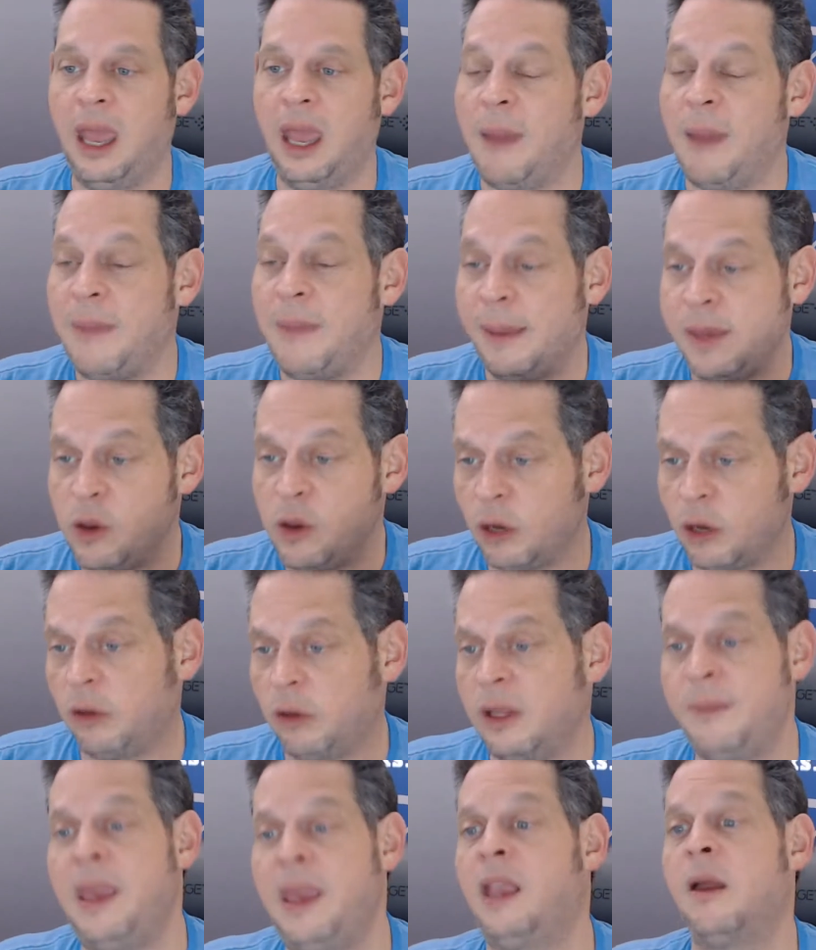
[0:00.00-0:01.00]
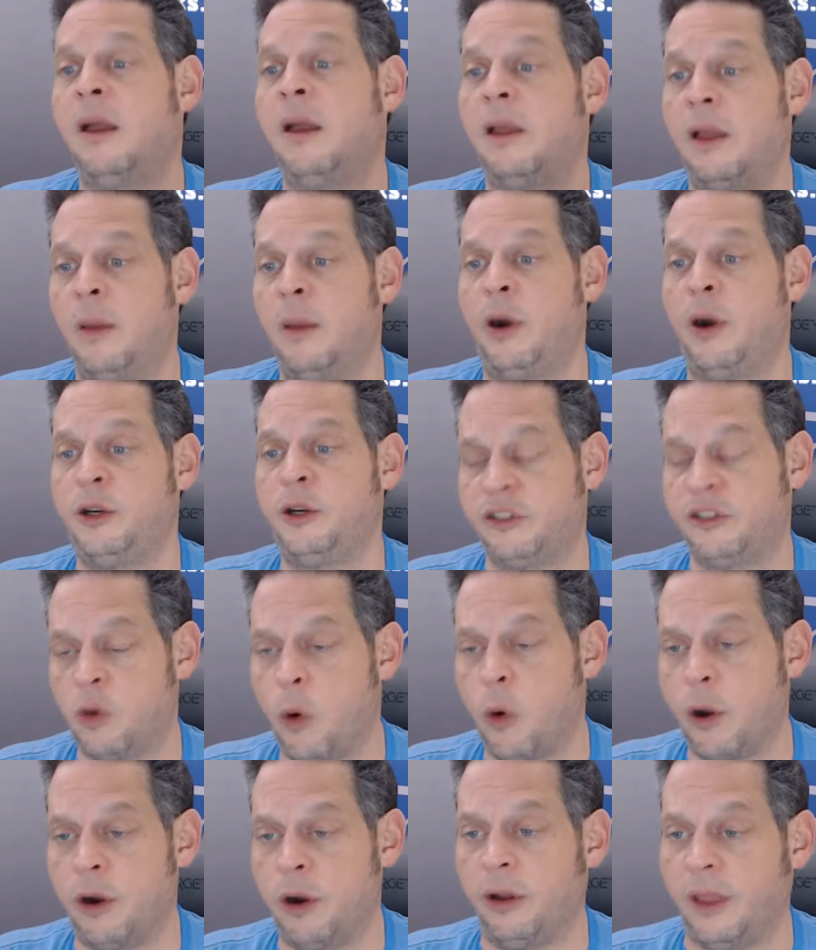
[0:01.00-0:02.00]
And maybe you can only make a purchase
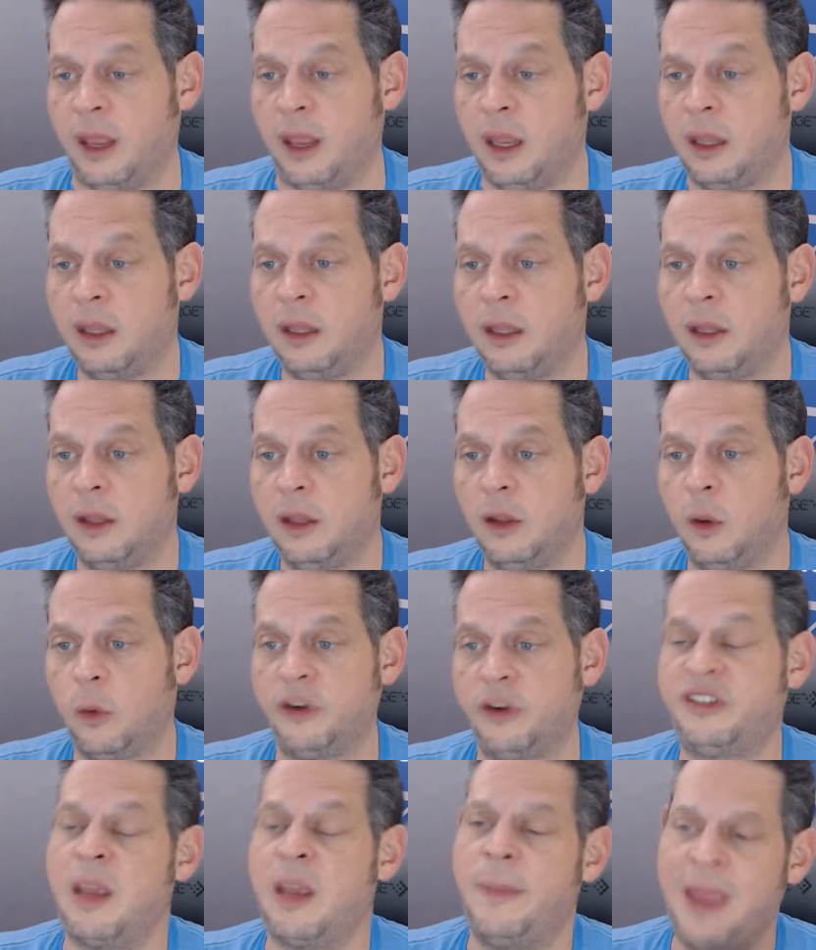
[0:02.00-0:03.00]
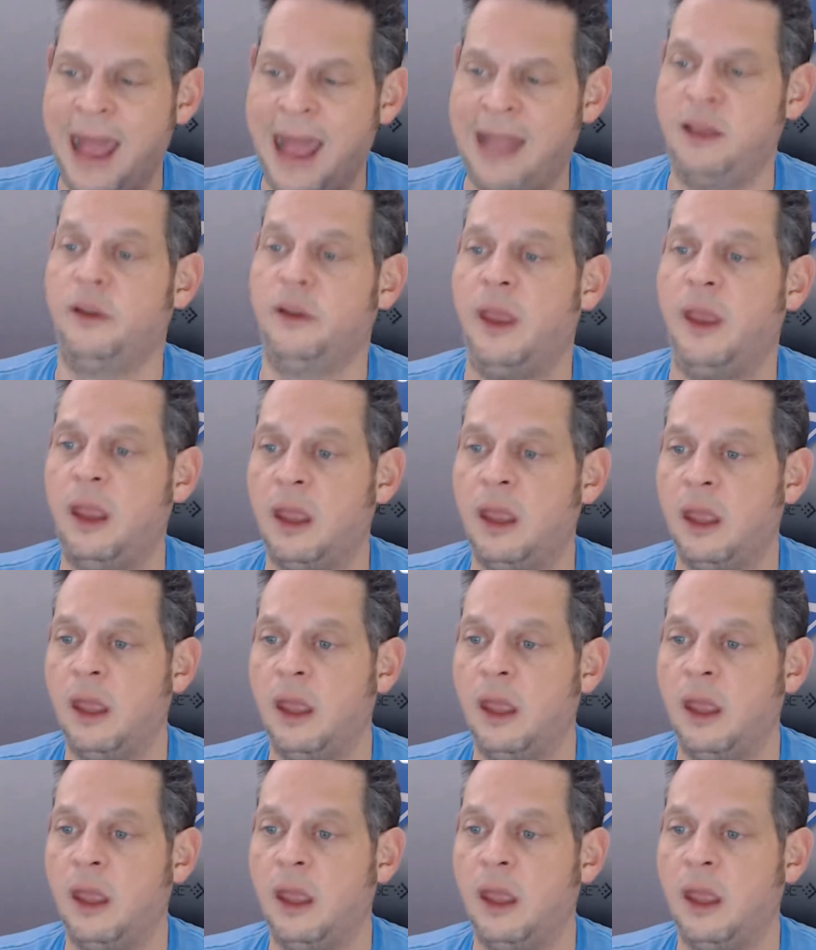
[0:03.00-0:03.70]
quarterly or semi-annually.